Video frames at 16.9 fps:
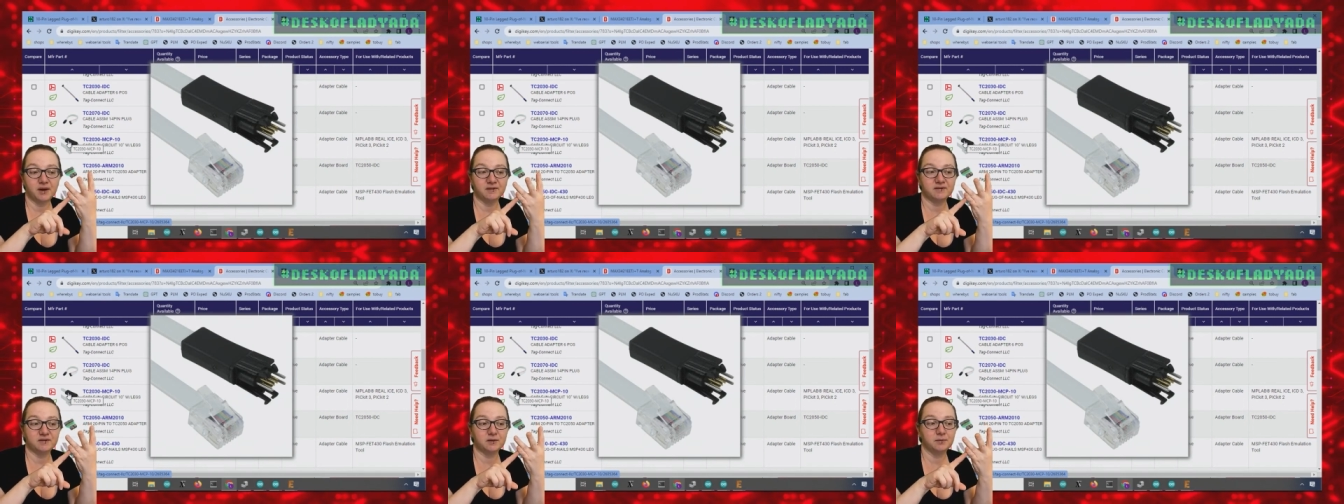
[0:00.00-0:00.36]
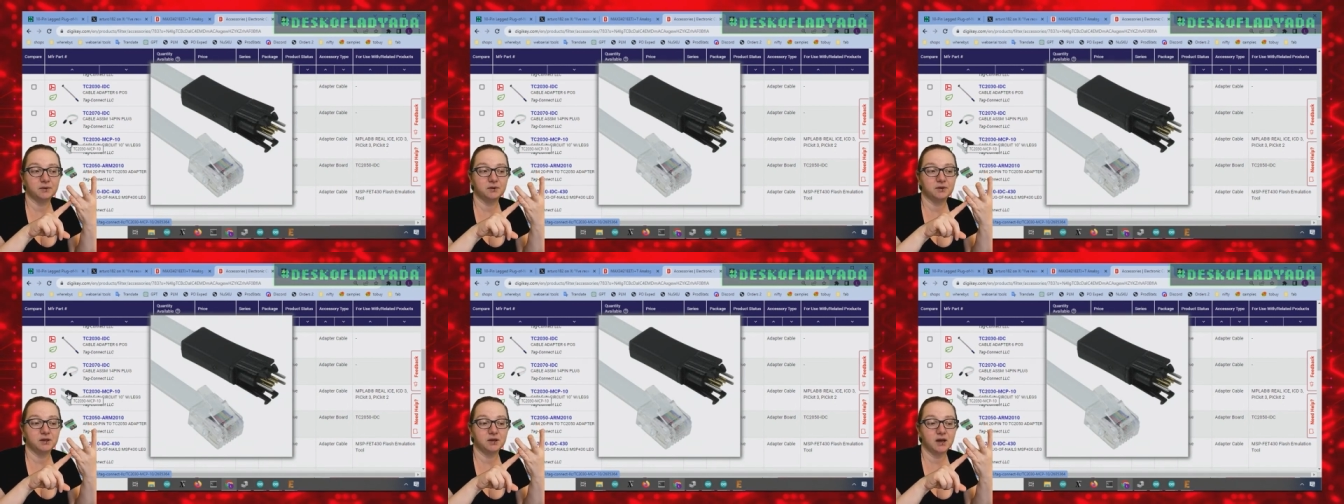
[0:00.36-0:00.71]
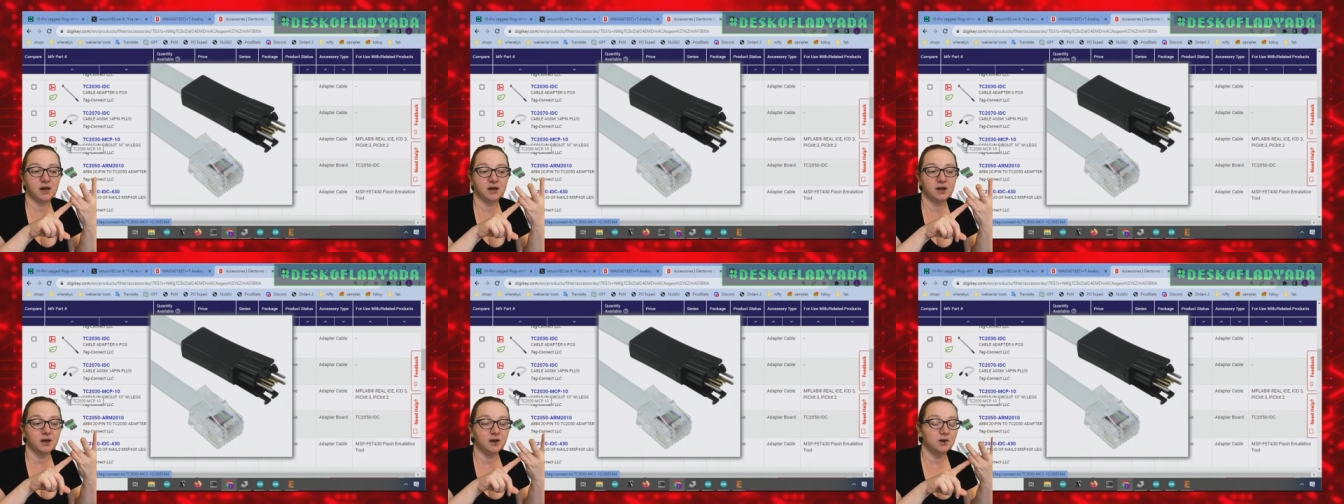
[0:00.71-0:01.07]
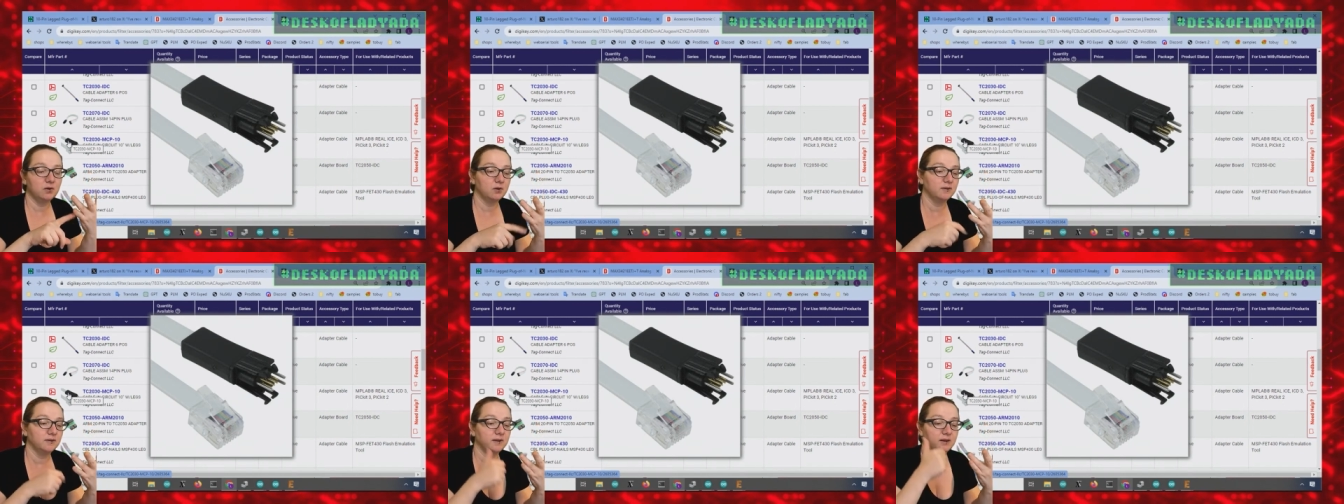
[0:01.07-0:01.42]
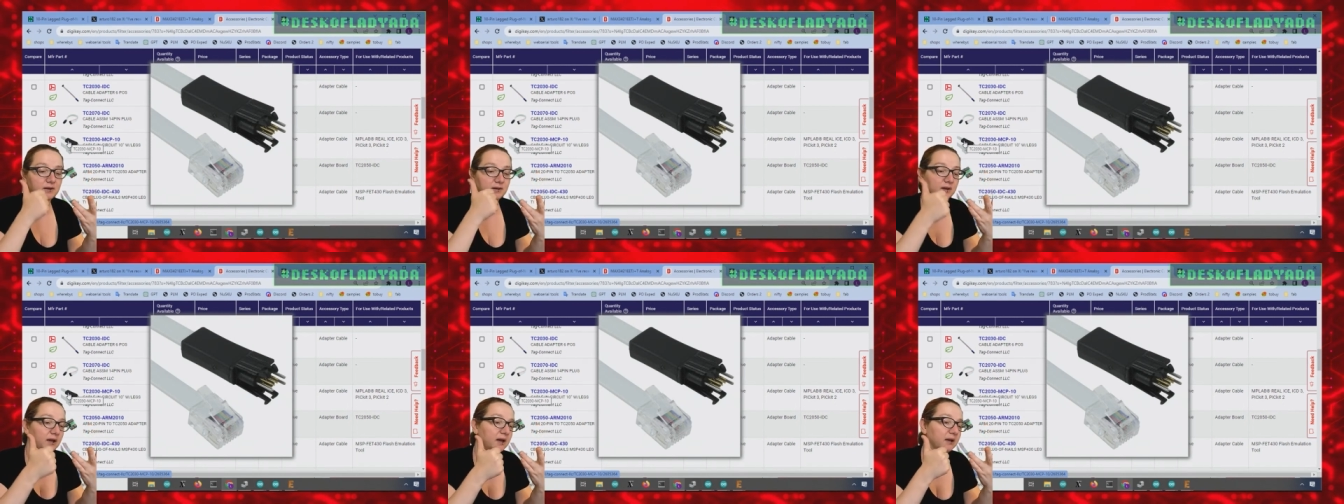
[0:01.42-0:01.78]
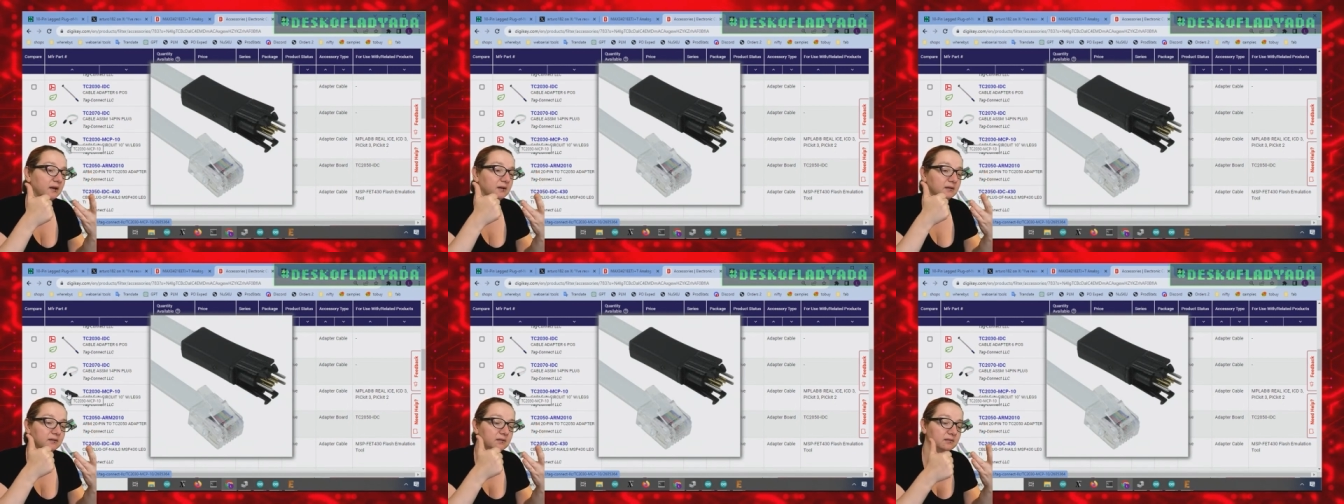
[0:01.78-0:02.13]
S W D I O, and then
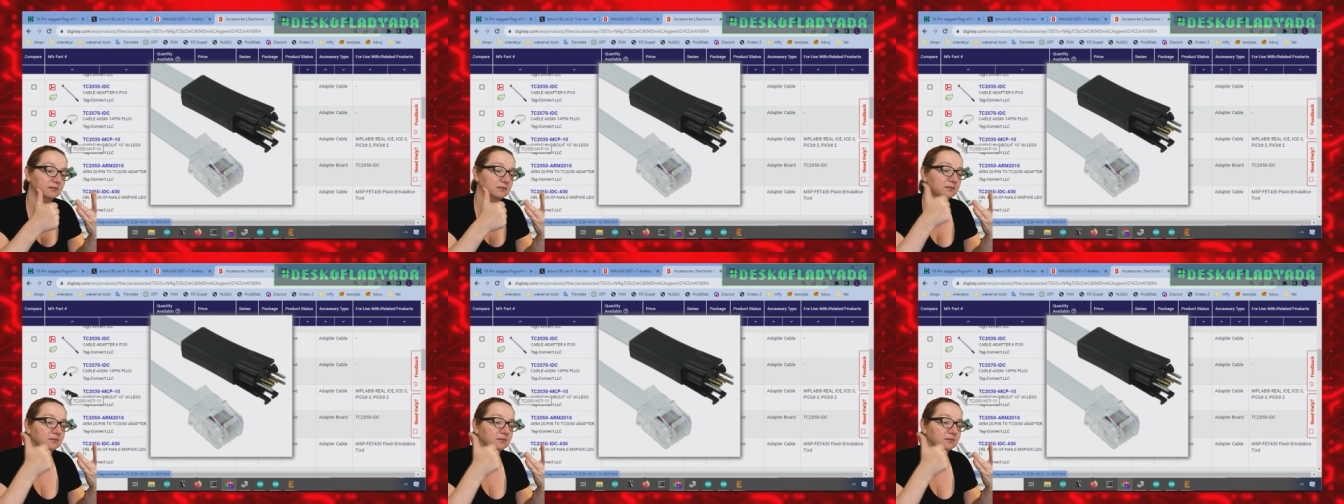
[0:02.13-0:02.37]
like,